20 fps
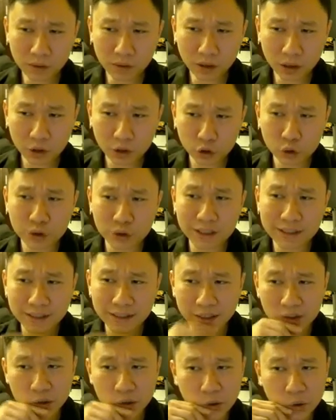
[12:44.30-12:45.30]
you just
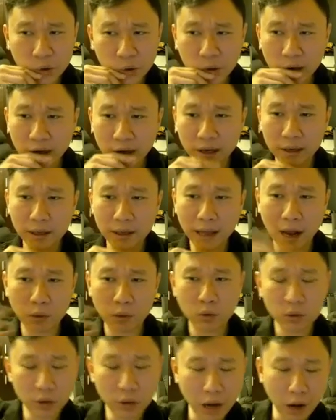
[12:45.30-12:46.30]
need to I
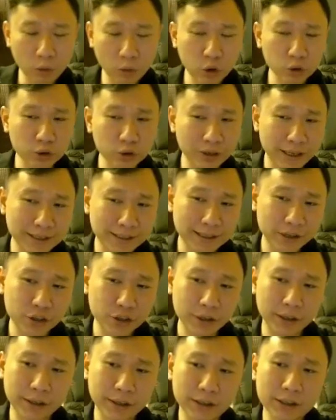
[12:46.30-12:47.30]
will go to that
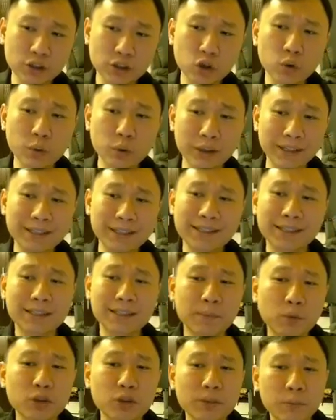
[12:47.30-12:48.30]
section later. So this is
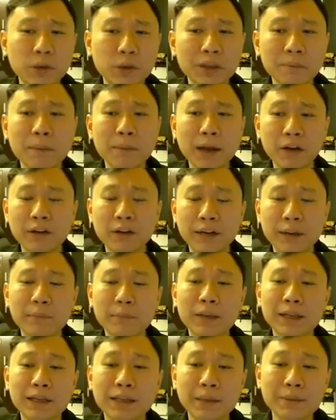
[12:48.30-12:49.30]
the most important part of the game.
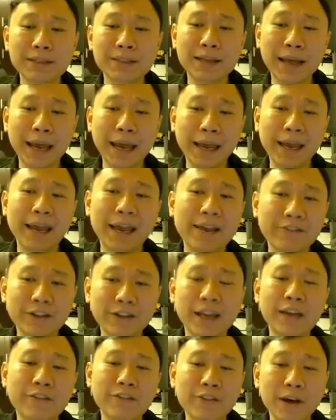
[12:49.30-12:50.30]
That means that
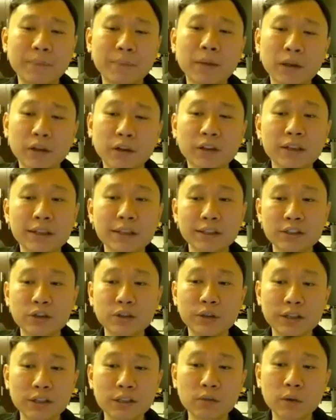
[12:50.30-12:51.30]
AFK farming. So
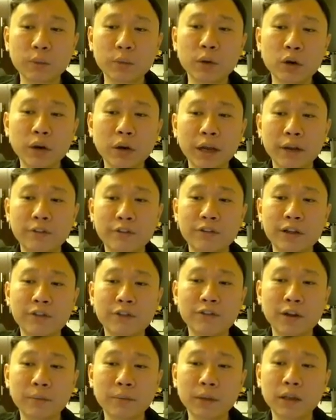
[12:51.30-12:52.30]
this is what we call AFK
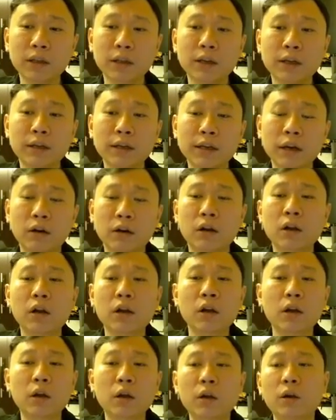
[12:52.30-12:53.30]
farming. Now,
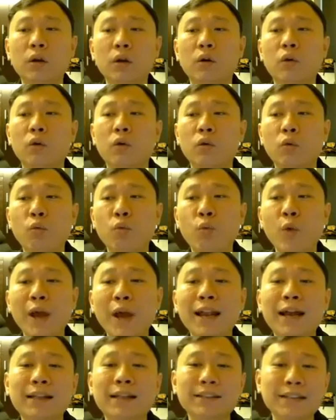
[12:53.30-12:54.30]

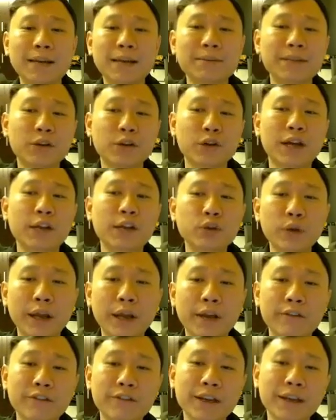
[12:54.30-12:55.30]
when are the times that you can't do
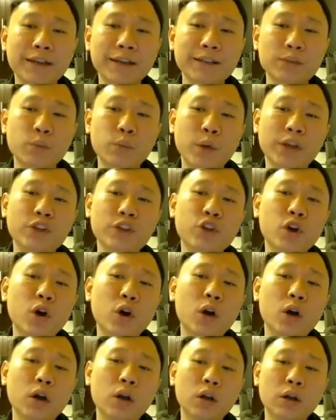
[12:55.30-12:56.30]
AFK is when
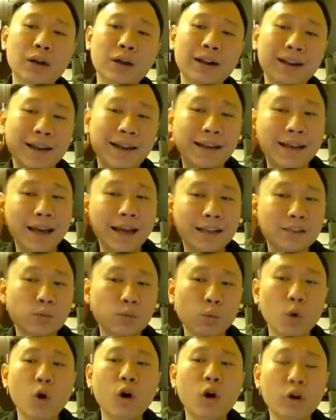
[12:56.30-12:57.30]
your clan has
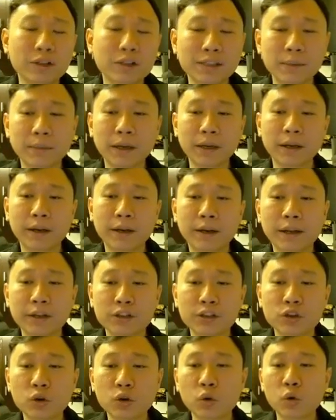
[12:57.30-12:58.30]
war or something like that.
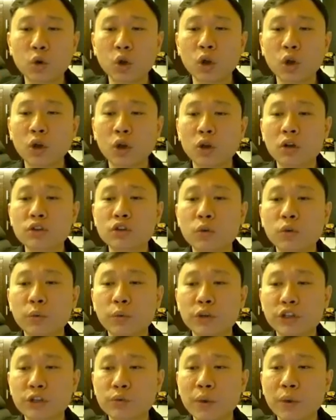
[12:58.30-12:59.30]
So
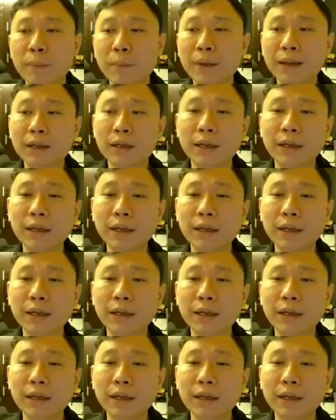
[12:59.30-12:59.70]
which is why, but